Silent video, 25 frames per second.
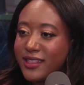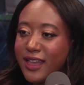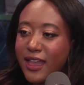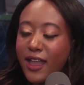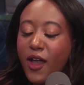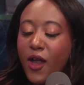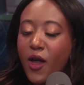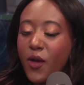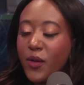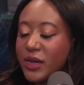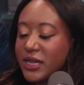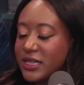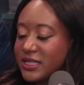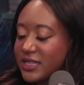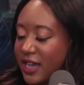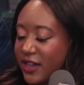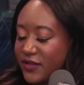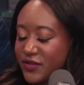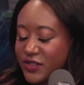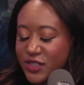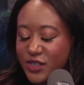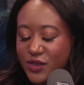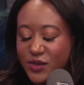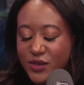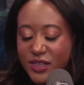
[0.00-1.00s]
They always have
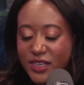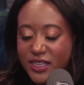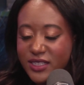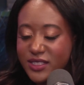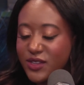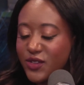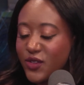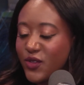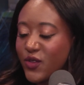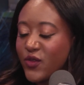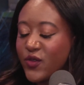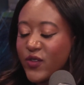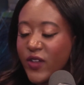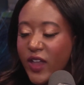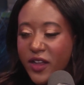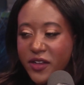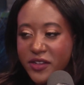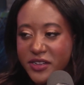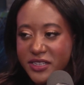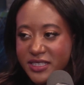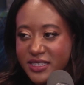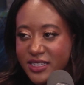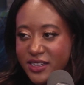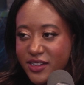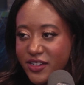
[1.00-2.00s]
to do things that are
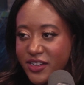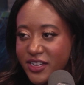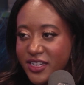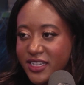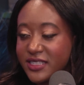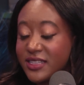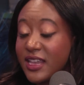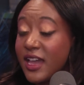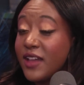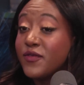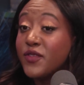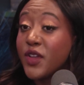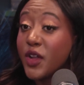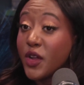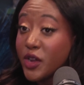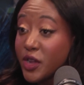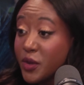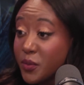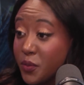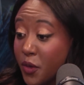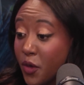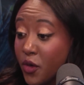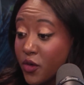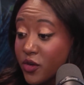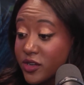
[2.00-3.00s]
very serious and very
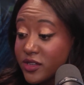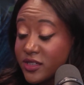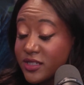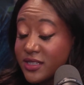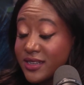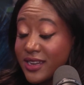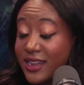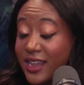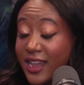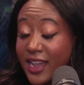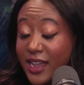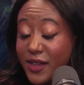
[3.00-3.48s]
important.